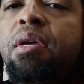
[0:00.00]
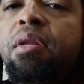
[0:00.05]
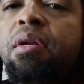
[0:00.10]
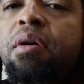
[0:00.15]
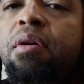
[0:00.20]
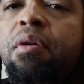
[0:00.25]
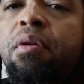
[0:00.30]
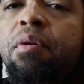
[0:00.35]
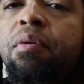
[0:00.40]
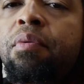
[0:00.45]

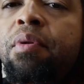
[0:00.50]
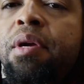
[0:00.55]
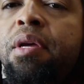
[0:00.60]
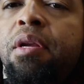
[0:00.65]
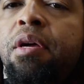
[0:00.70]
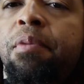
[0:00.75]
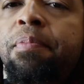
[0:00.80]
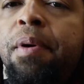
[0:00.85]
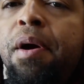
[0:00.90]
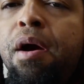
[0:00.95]
Wiener,
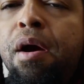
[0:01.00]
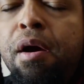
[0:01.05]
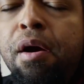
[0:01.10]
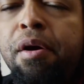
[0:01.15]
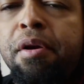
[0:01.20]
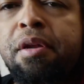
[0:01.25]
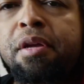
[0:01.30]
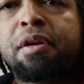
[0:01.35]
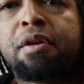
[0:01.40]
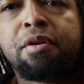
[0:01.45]
wiener
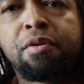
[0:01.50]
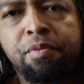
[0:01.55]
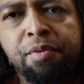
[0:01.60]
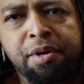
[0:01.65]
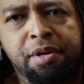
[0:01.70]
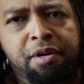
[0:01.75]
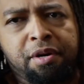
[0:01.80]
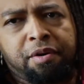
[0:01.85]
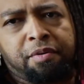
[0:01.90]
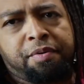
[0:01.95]
party,
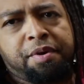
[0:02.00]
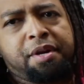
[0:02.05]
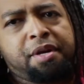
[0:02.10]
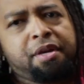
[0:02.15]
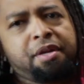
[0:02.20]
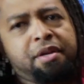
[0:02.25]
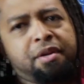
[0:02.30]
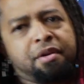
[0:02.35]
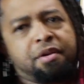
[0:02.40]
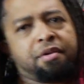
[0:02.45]
wiener,
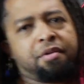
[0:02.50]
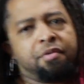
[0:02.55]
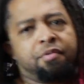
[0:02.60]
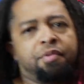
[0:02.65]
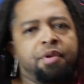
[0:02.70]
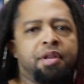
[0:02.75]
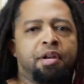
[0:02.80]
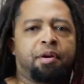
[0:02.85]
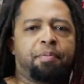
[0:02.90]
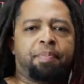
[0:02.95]
wiener,
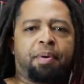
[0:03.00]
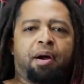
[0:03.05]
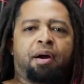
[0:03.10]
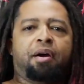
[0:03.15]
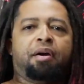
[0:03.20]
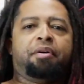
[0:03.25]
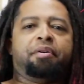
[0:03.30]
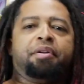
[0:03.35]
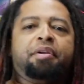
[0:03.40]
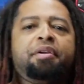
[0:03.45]
wiener
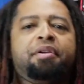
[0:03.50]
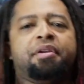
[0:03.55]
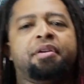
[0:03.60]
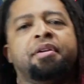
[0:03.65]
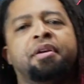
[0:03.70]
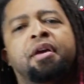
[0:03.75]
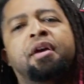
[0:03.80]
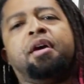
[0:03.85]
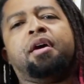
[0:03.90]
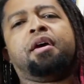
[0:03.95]

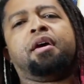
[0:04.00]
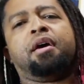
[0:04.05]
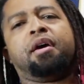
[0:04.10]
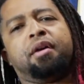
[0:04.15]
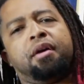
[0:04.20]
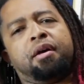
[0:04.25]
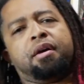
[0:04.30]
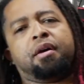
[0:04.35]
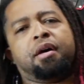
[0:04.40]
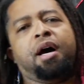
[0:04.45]
party.
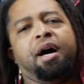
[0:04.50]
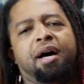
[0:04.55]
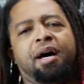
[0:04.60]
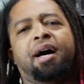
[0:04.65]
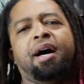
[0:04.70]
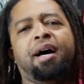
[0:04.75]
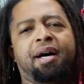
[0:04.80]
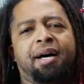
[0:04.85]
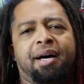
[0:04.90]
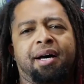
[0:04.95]
Ha
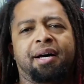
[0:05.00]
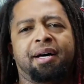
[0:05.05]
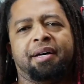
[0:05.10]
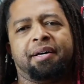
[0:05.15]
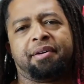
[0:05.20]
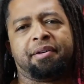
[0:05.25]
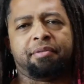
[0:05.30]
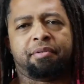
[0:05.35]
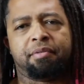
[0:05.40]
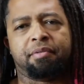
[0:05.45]

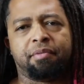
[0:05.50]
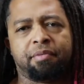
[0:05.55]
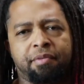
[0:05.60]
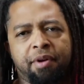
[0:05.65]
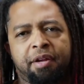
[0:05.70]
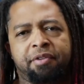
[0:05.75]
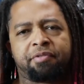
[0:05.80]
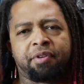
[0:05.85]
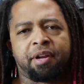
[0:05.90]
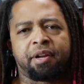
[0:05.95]
ha!
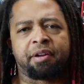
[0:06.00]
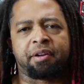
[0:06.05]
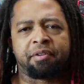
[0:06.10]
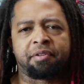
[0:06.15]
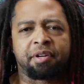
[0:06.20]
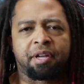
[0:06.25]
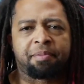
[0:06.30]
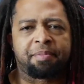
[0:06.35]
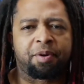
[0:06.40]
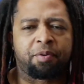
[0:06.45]
Red Red
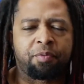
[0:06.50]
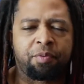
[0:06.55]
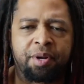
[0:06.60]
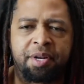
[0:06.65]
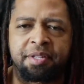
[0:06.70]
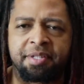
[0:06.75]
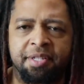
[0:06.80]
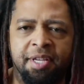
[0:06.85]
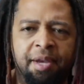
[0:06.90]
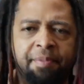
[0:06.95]
Entertainment, what
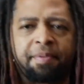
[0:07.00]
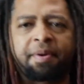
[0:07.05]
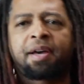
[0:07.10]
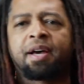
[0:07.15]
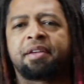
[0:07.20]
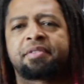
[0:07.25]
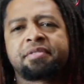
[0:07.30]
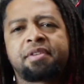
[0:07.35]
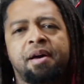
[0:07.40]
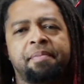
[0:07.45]
is up,
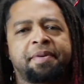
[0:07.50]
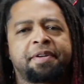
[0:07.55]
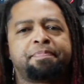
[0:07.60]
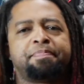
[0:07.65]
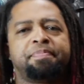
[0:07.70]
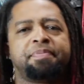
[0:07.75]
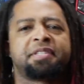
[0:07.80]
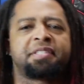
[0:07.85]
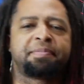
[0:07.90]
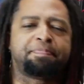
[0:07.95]
guys? Comic
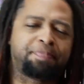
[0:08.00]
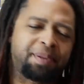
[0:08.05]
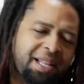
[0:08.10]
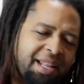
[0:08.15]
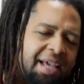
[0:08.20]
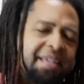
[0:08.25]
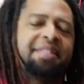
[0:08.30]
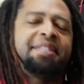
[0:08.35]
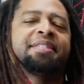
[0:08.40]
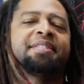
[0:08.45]
Plus
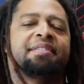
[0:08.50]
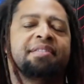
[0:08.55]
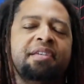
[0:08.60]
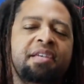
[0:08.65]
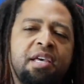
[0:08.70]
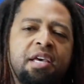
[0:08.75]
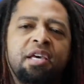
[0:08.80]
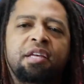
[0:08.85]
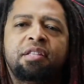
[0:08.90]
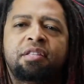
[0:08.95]
Plus,
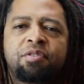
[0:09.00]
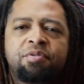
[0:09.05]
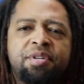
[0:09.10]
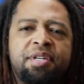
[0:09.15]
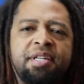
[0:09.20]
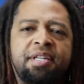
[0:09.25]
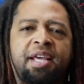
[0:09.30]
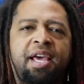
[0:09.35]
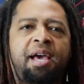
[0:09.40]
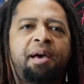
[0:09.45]
doing
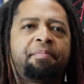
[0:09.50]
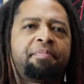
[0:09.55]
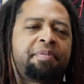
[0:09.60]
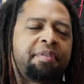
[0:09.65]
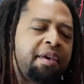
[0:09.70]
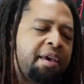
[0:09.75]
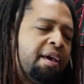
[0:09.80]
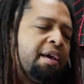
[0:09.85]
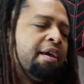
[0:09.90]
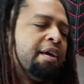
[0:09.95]
the damn
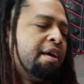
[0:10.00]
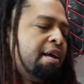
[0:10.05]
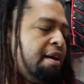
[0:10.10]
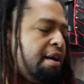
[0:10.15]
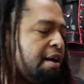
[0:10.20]
thing.